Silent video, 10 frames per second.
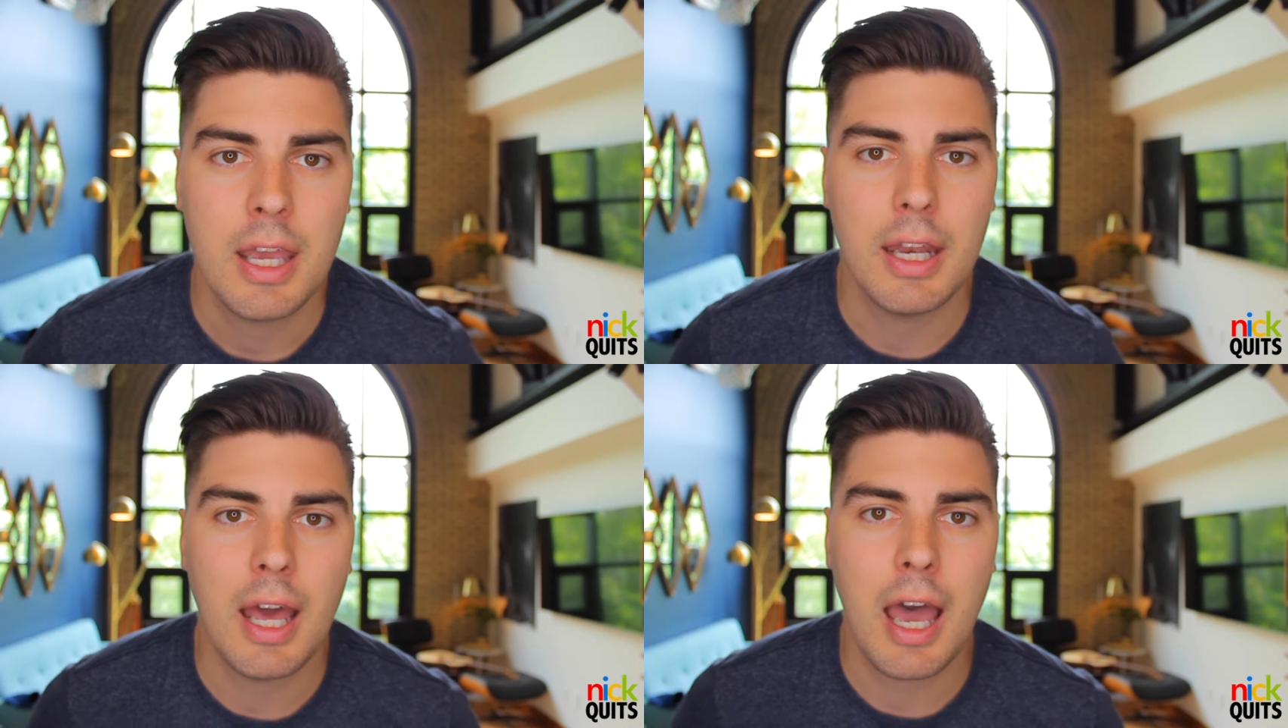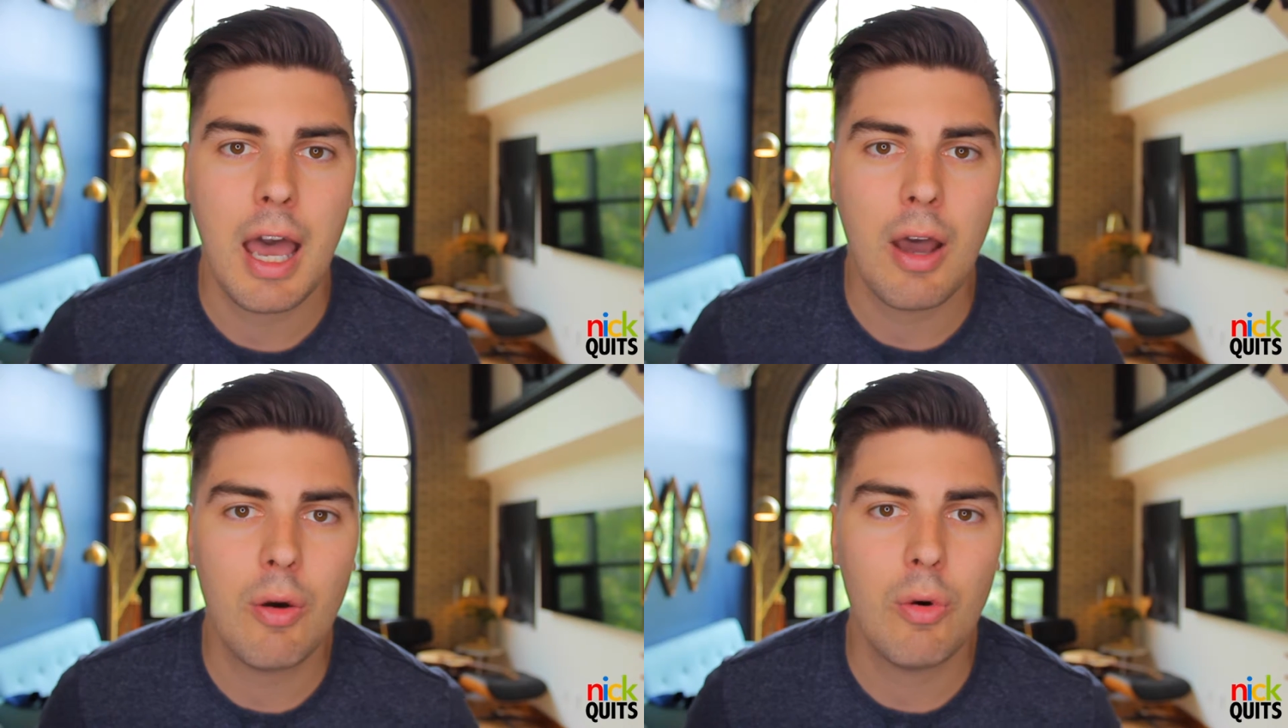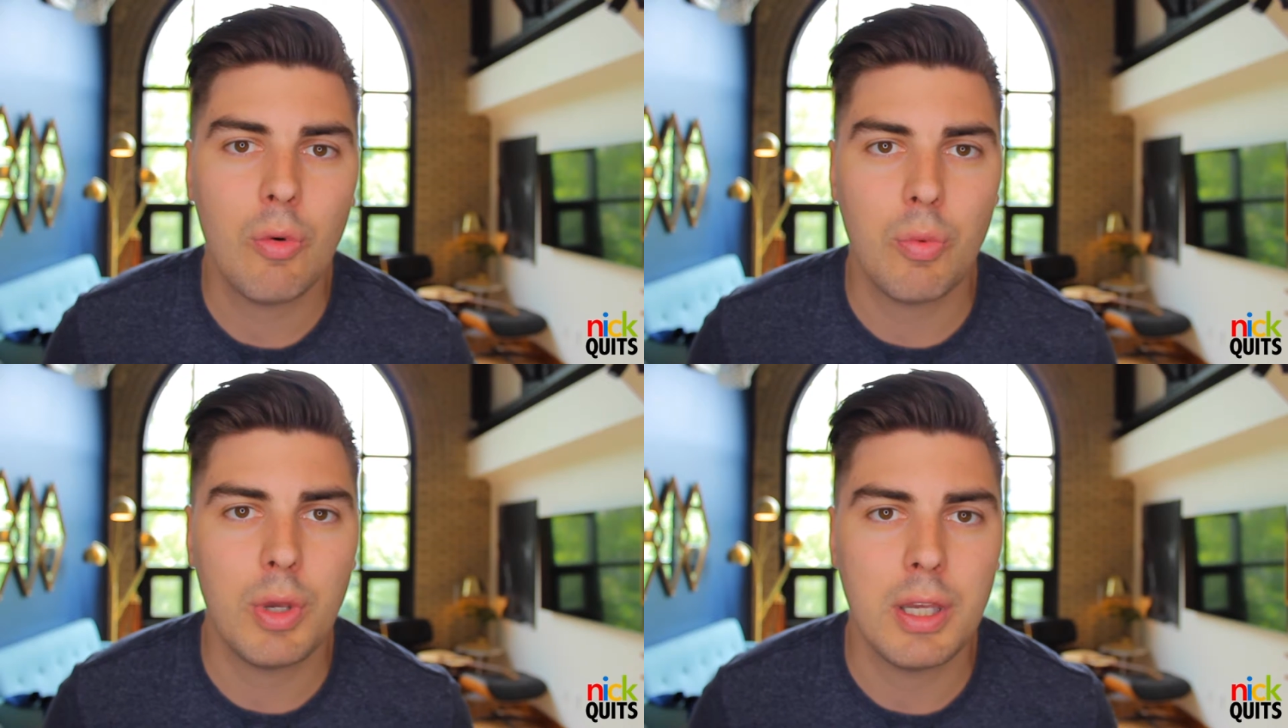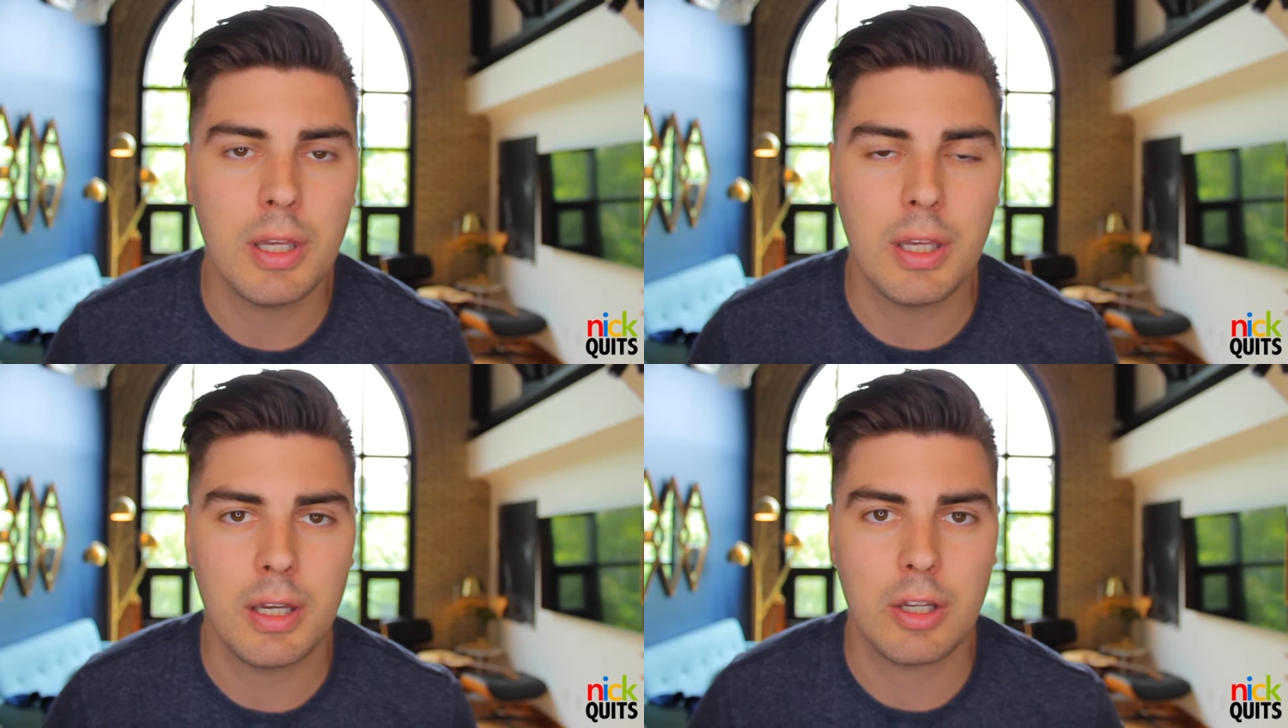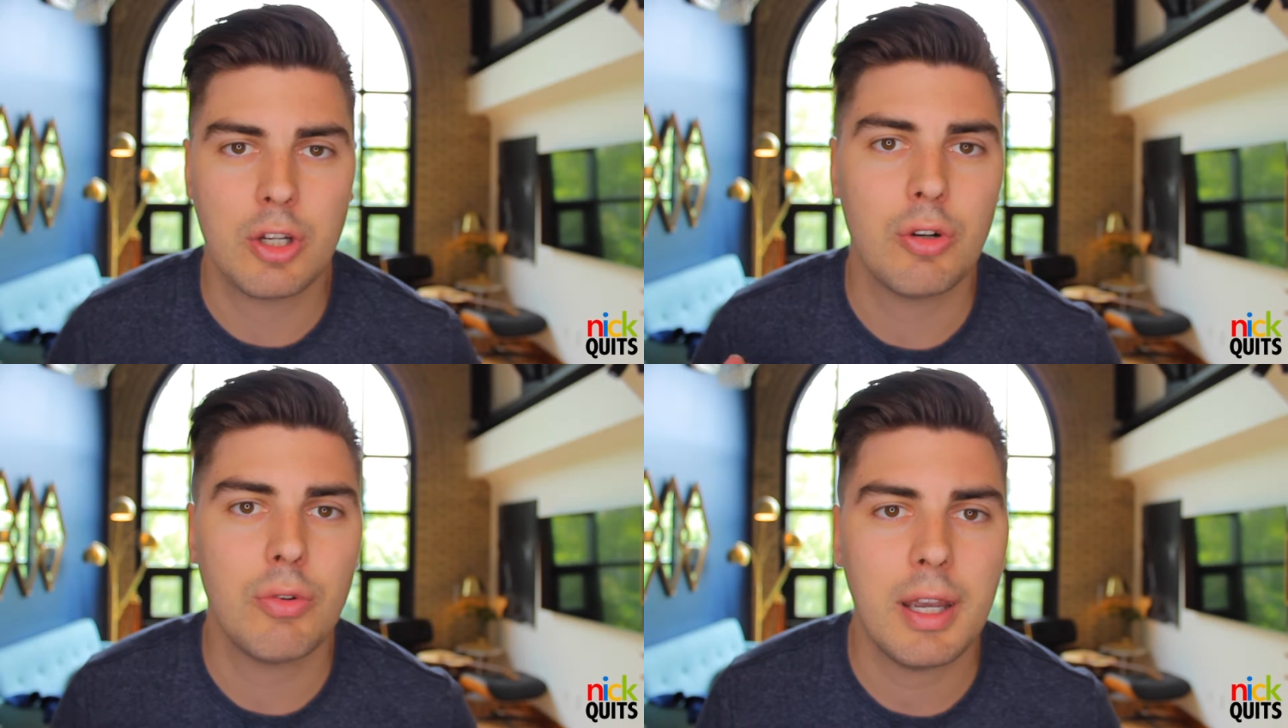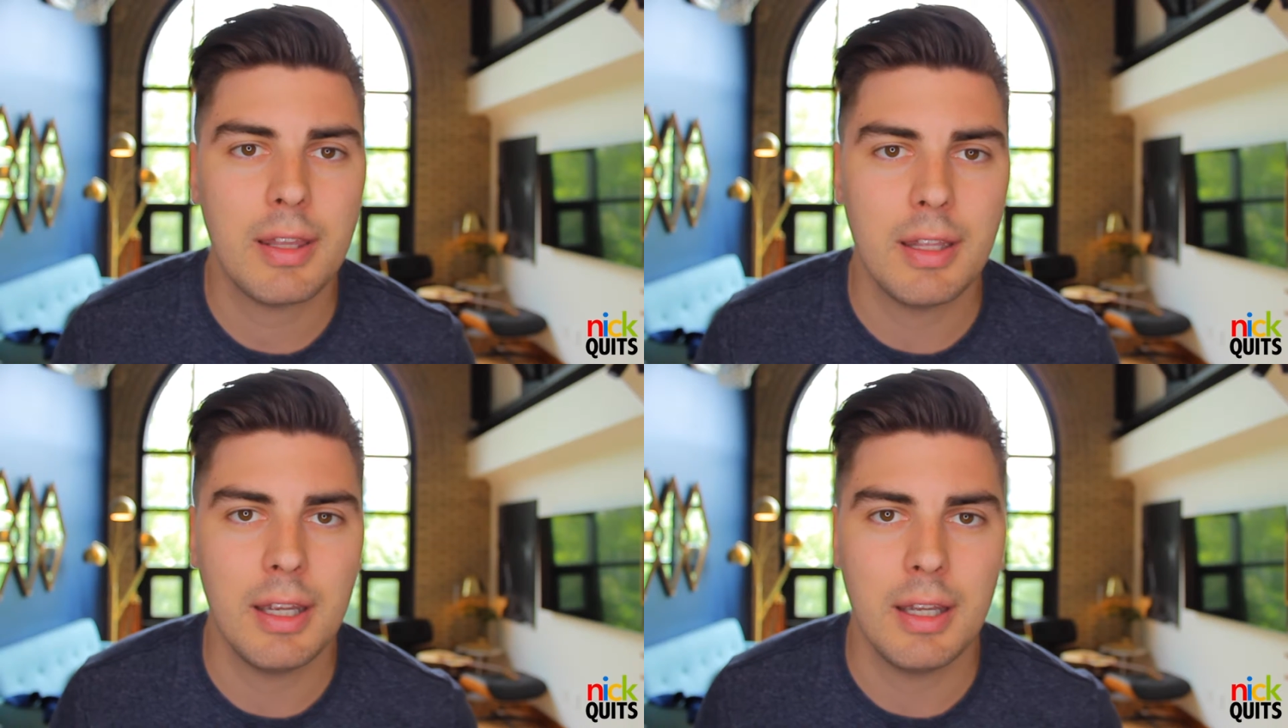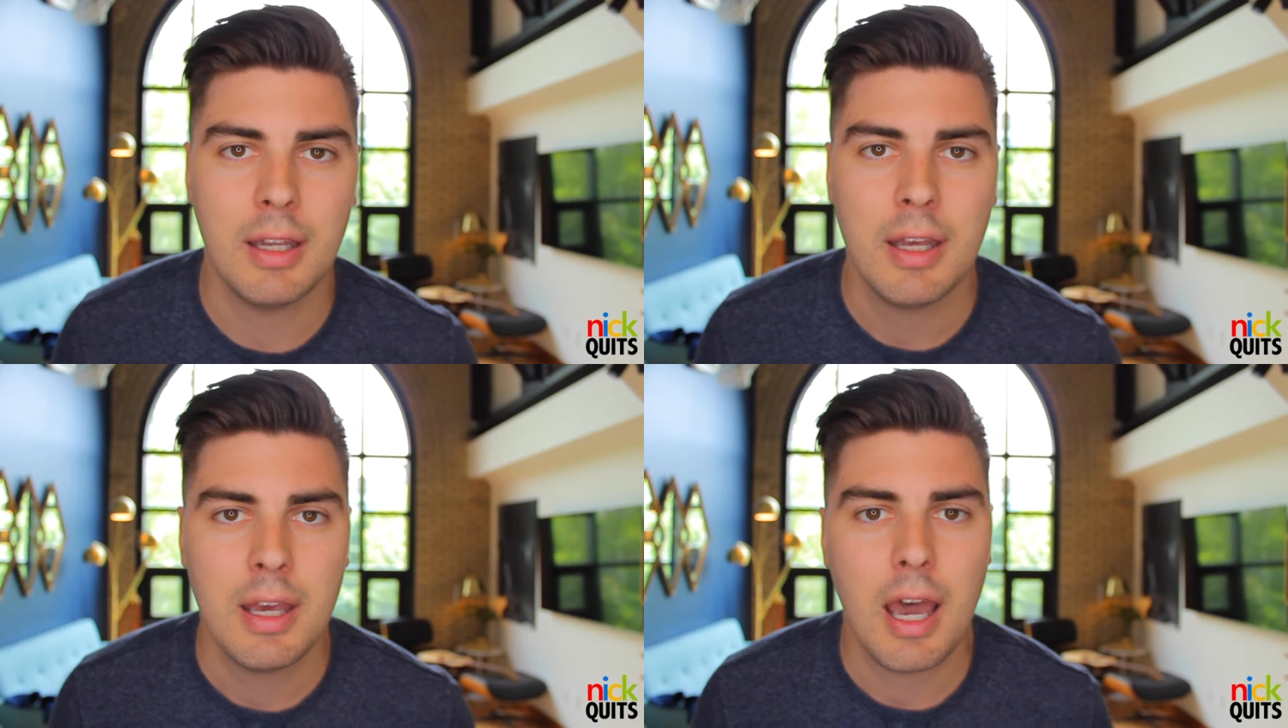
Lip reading: and how we corrected it,